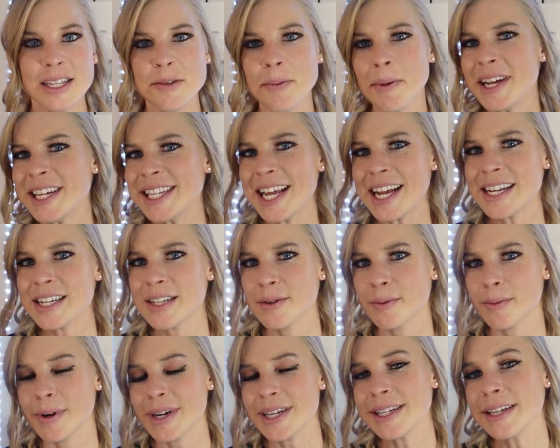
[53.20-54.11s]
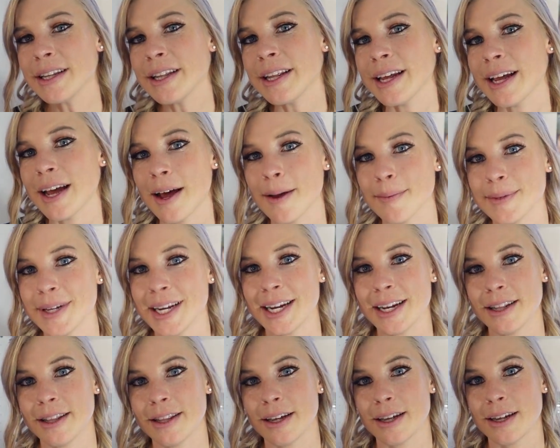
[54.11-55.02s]
SpaceX recently
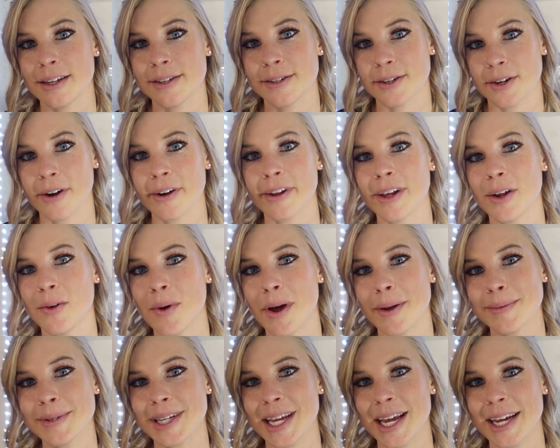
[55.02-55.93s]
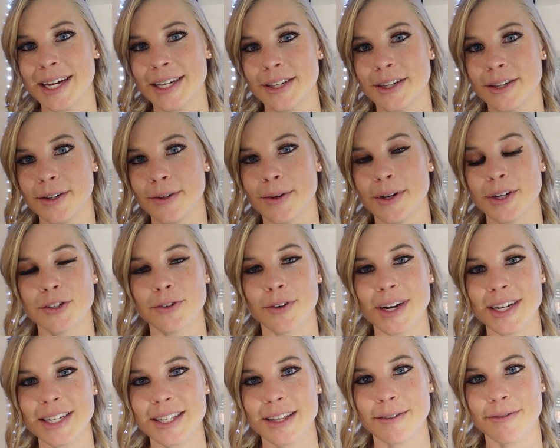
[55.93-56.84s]
updated the Starlink website to
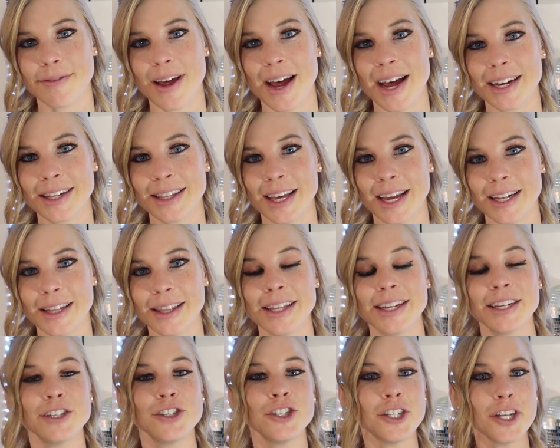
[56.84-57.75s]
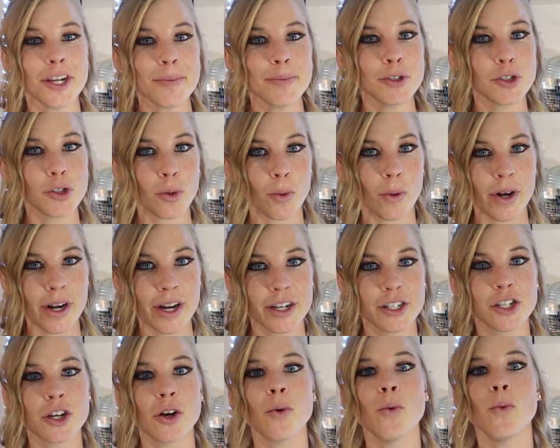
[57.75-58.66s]
address the fact that the chip
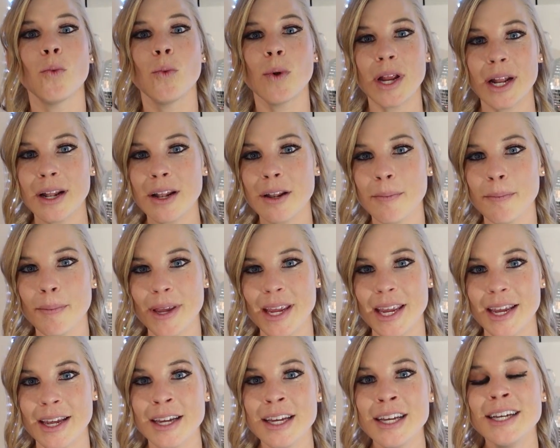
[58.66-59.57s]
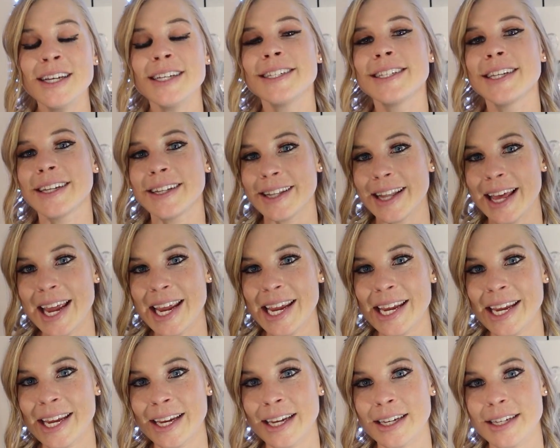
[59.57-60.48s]
shortage will be
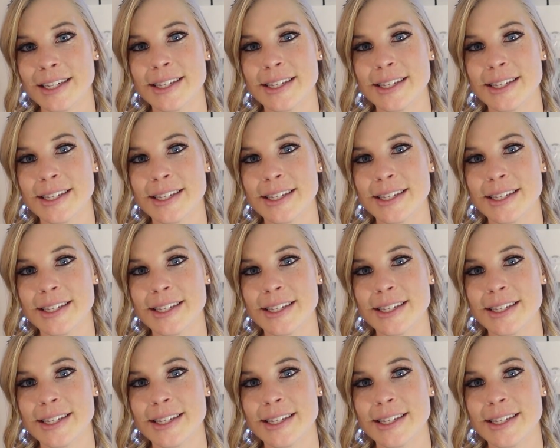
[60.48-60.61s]
delaying